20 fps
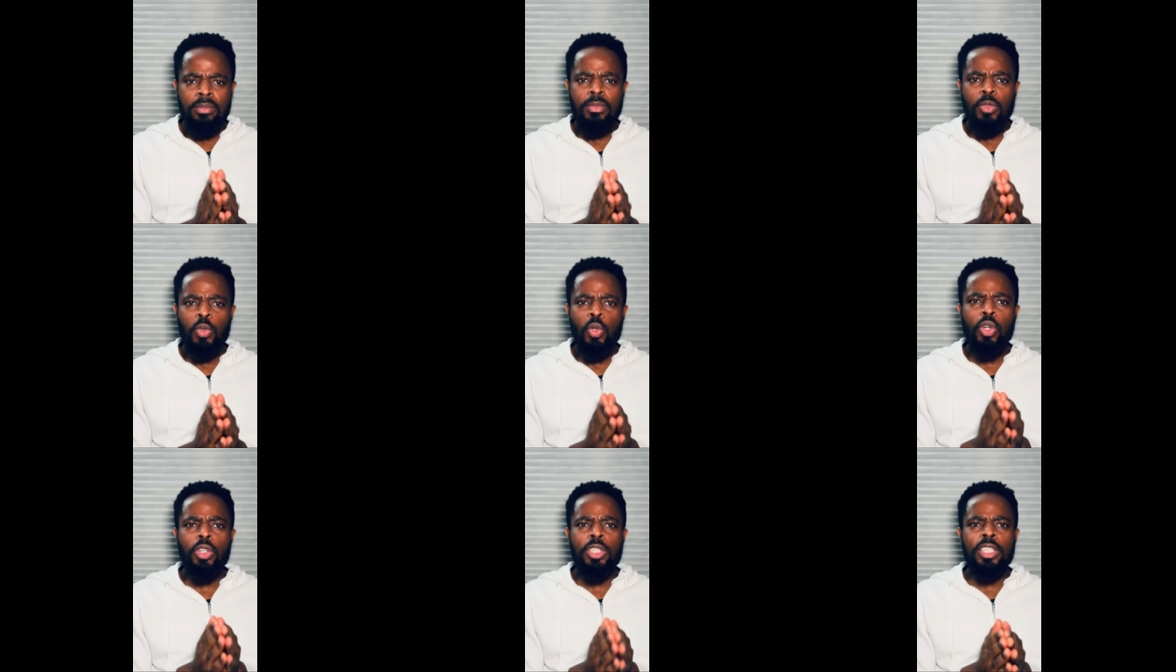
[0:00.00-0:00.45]

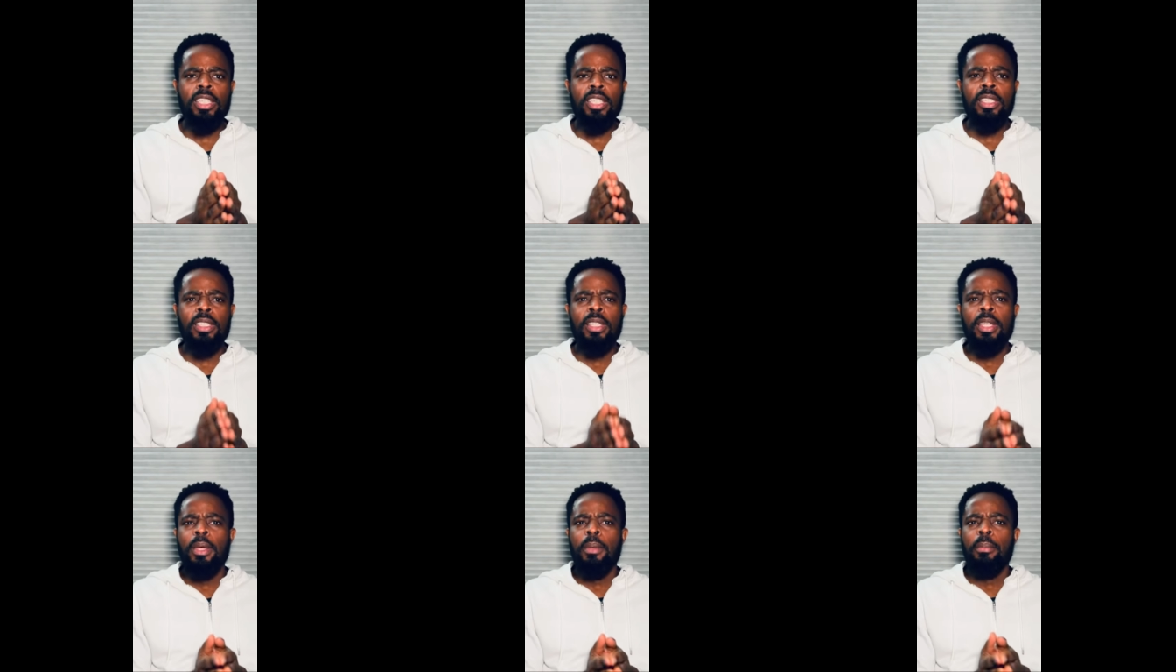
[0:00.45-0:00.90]
Okay,
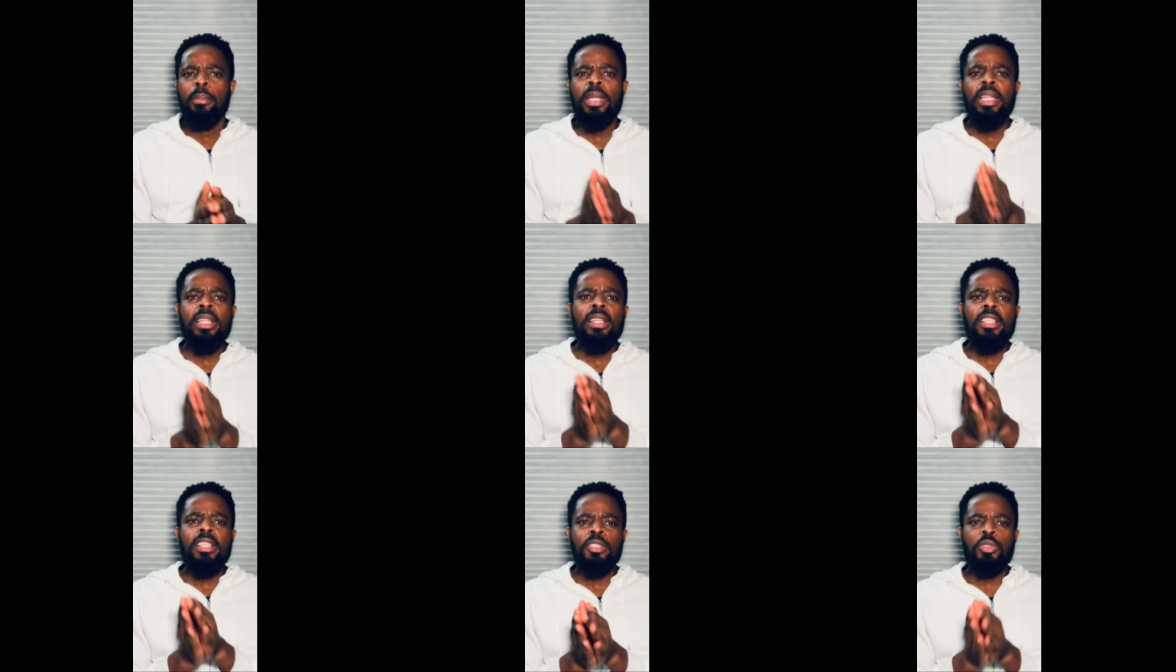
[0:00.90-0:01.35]
but
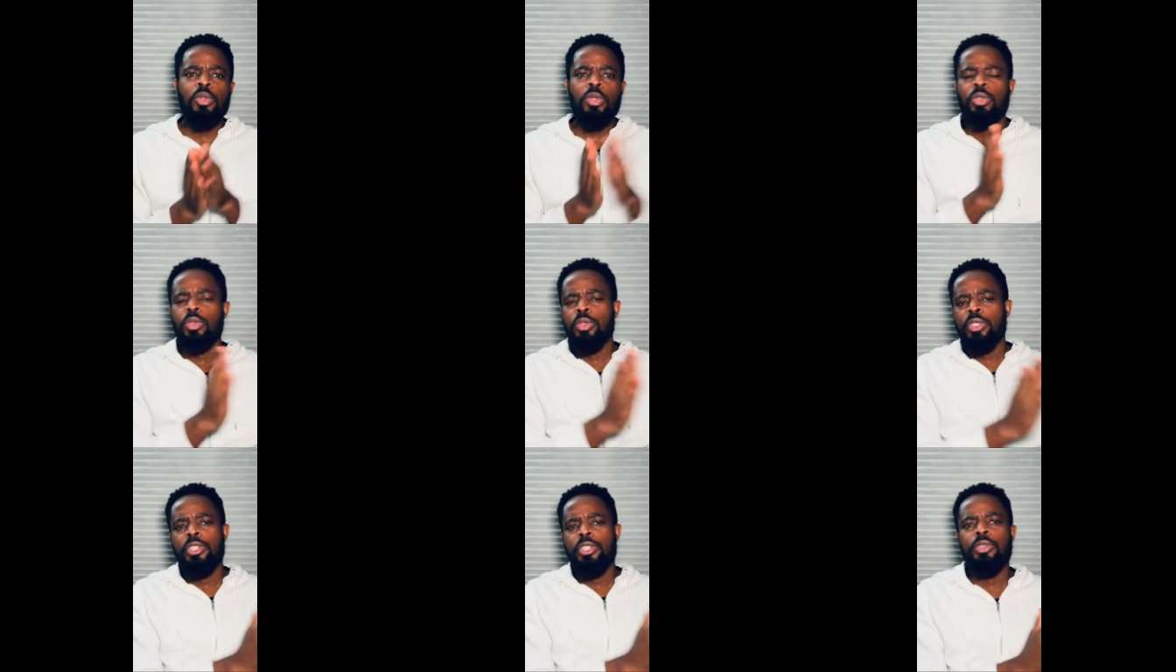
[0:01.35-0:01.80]
let's go to
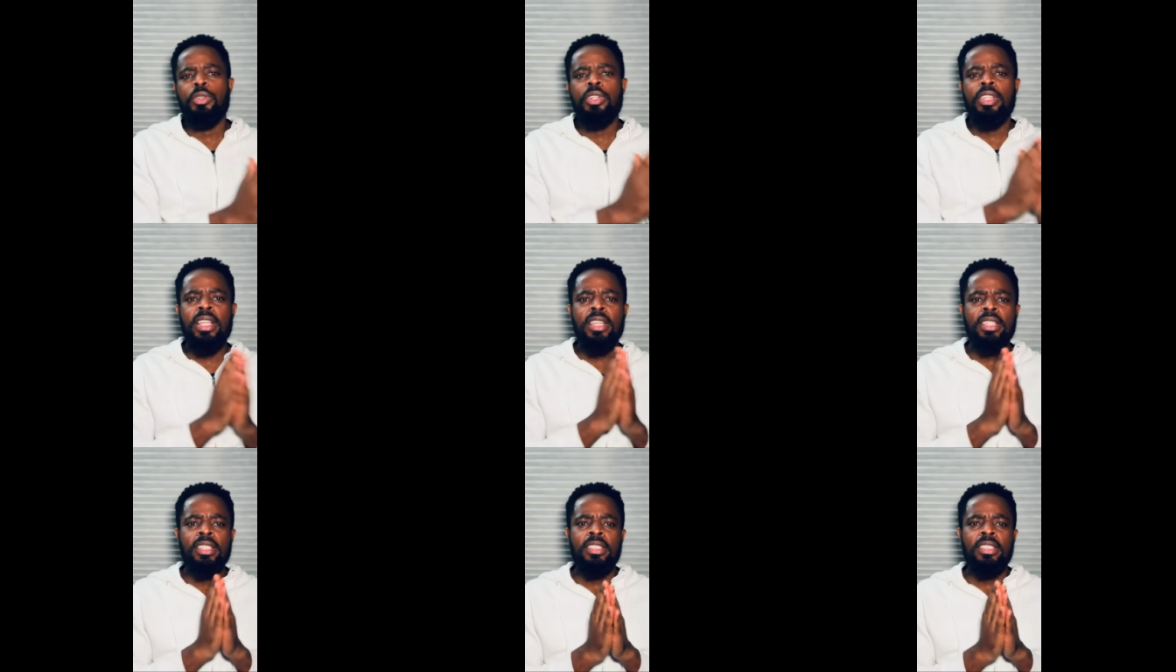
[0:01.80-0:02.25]
the
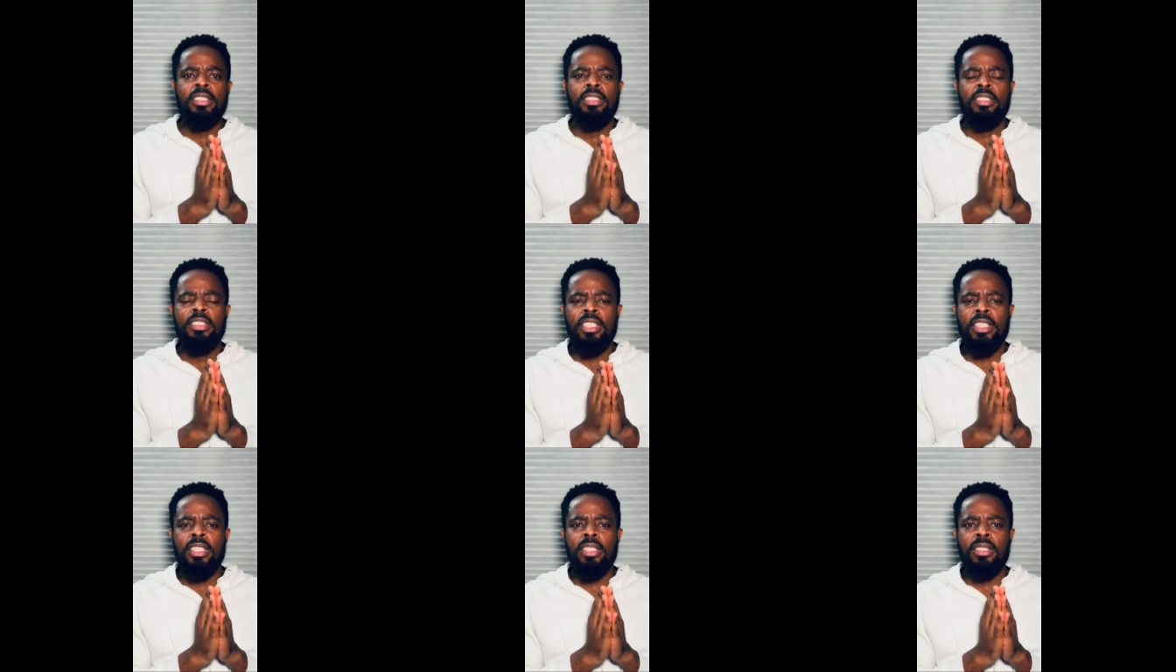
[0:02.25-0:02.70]
urinary
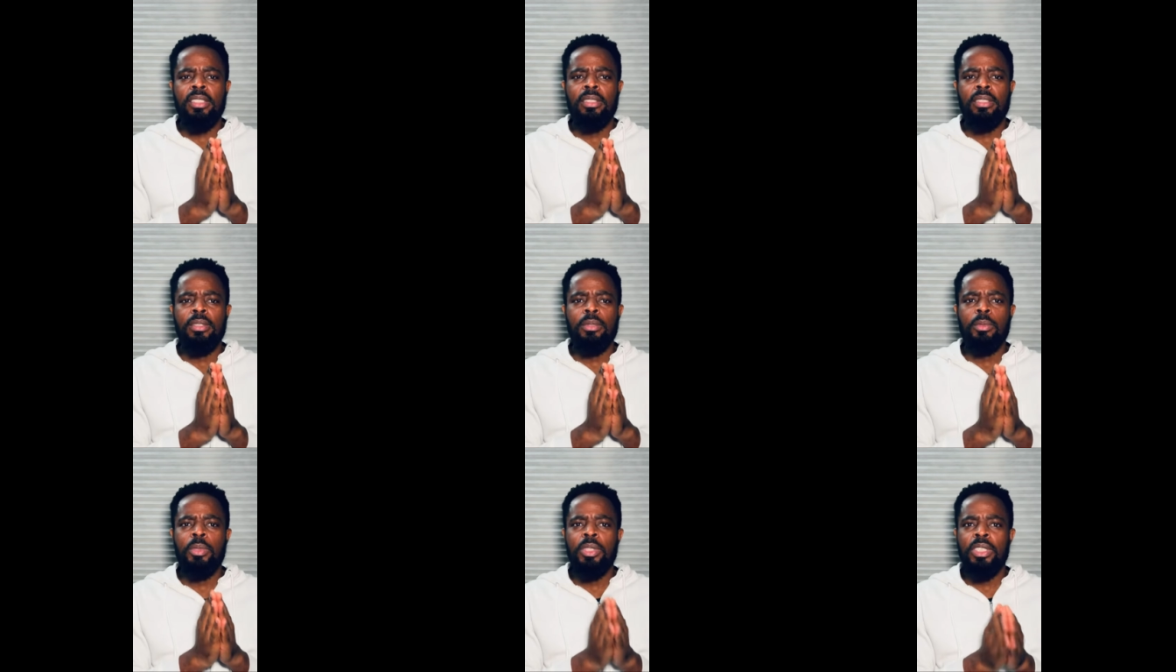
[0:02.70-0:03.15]
tract,
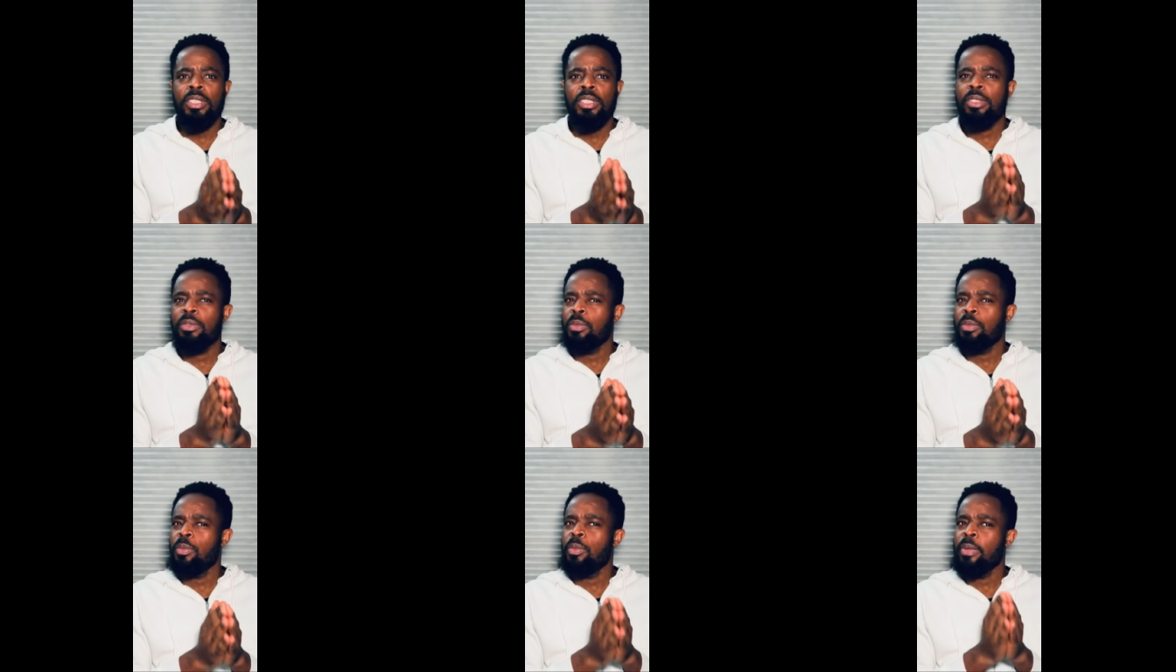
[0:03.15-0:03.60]
which is
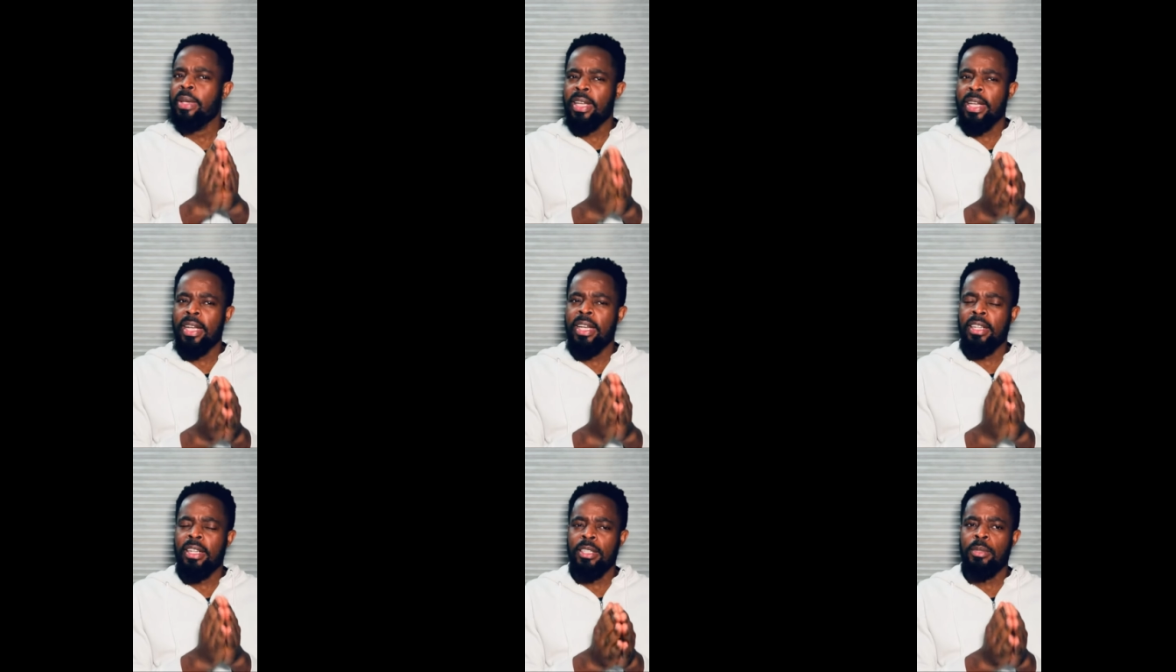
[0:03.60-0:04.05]
where I
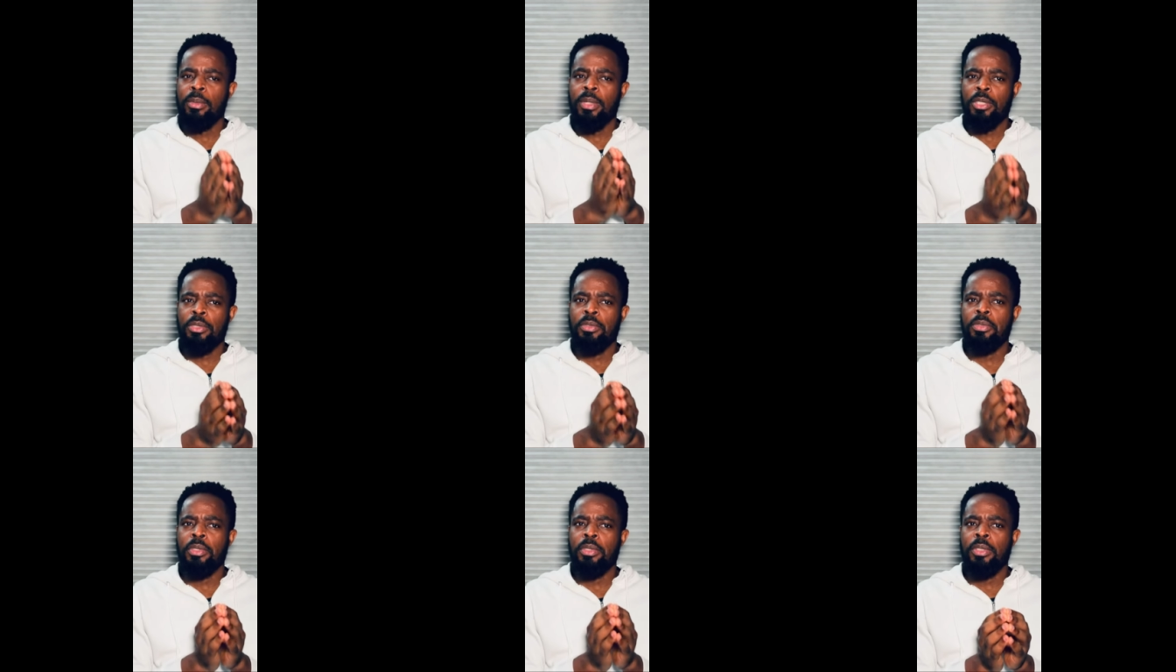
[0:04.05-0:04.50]
really want to
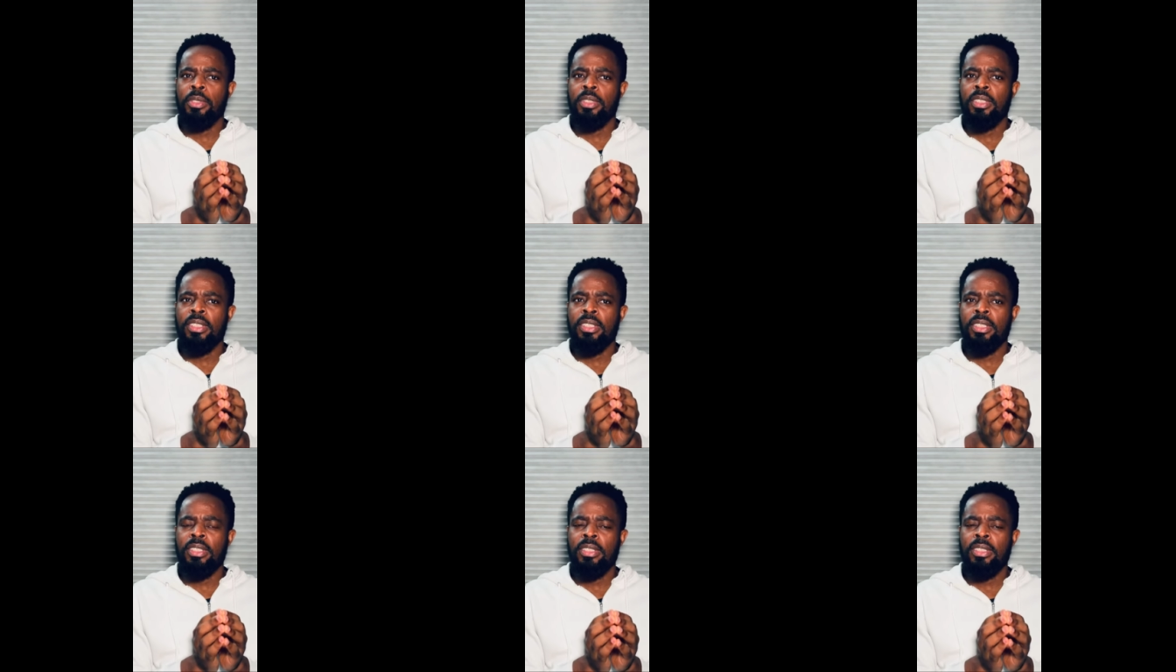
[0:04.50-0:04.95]
focus this.